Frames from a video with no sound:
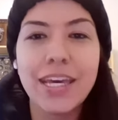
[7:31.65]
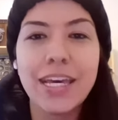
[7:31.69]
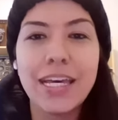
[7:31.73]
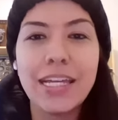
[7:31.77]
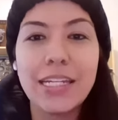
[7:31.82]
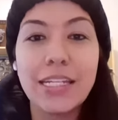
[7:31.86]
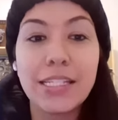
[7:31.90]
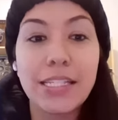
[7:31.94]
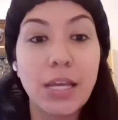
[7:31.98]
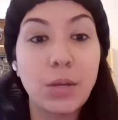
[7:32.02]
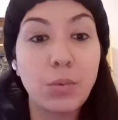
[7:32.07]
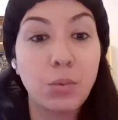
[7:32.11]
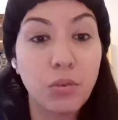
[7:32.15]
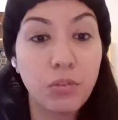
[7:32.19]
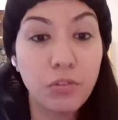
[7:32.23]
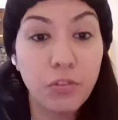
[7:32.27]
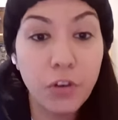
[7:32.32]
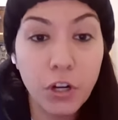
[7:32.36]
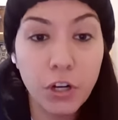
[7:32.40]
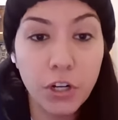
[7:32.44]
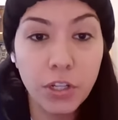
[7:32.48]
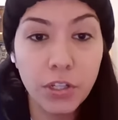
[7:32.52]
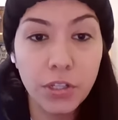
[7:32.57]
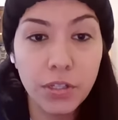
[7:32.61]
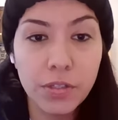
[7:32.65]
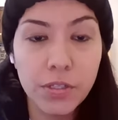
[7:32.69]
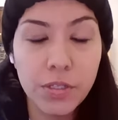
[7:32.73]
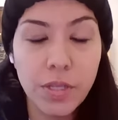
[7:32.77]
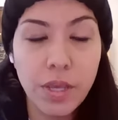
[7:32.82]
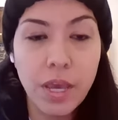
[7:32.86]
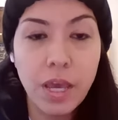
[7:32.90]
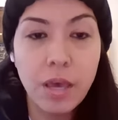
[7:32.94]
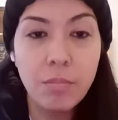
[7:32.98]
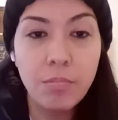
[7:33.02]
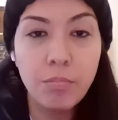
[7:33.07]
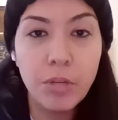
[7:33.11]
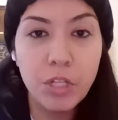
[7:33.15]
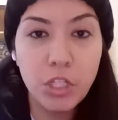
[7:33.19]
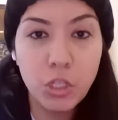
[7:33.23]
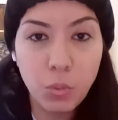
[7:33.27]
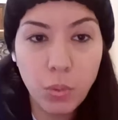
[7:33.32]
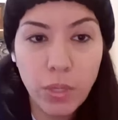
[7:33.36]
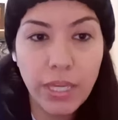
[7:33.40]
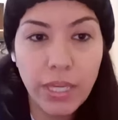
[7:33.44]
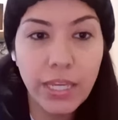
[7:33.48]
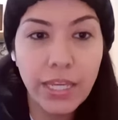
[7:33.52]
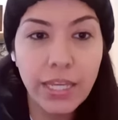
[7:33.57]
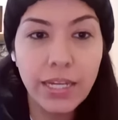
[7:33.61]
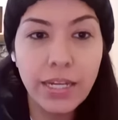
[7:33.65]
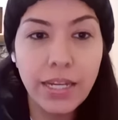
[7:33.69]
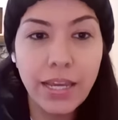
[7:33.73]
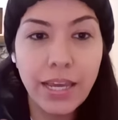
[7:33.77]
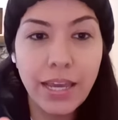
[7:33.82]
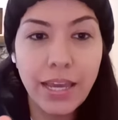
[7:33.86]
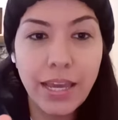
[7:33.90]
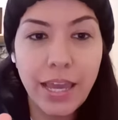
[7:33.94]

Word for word: to send referrals between